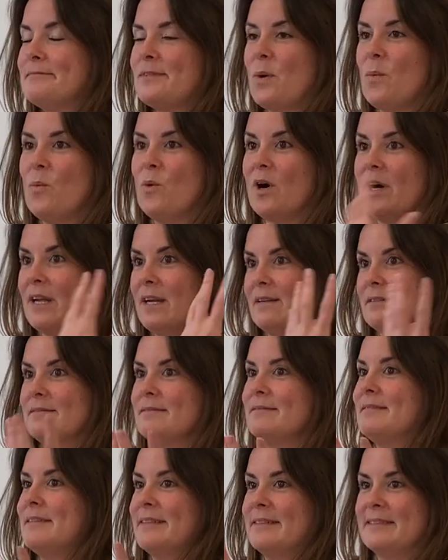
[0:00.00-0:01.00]
what
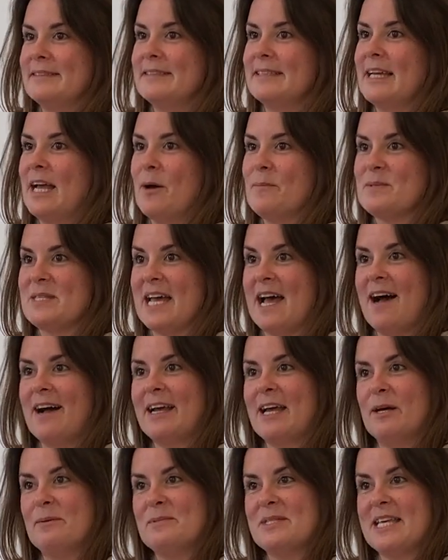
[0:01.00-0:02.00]
comes
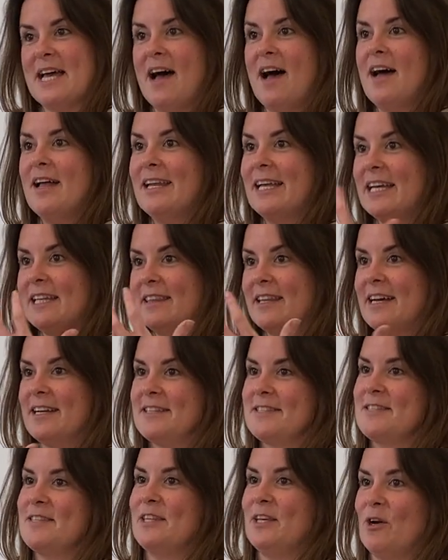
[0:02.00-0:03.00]
out, and
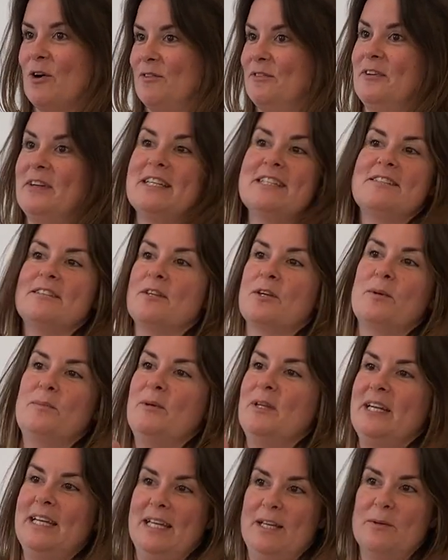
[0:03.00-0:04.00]
that's the offering to the
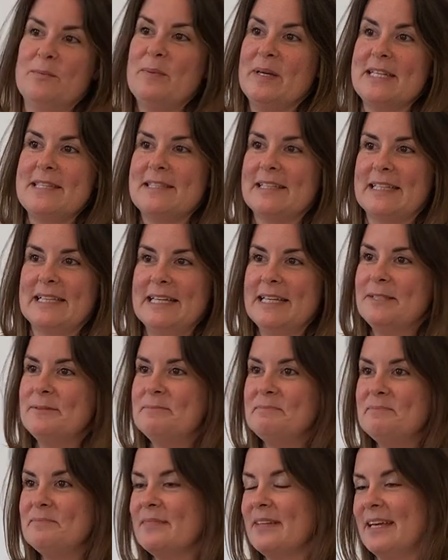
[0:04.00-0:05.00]
community basically,
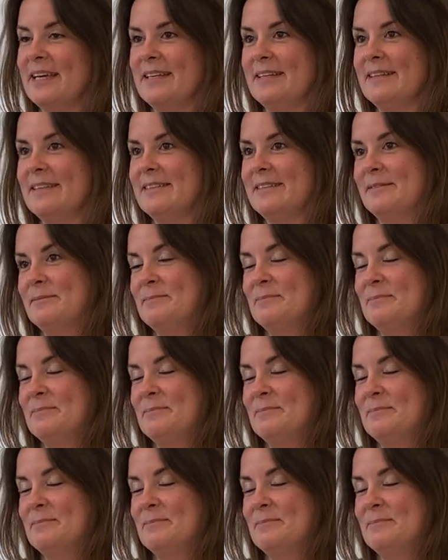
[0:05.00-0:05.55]
and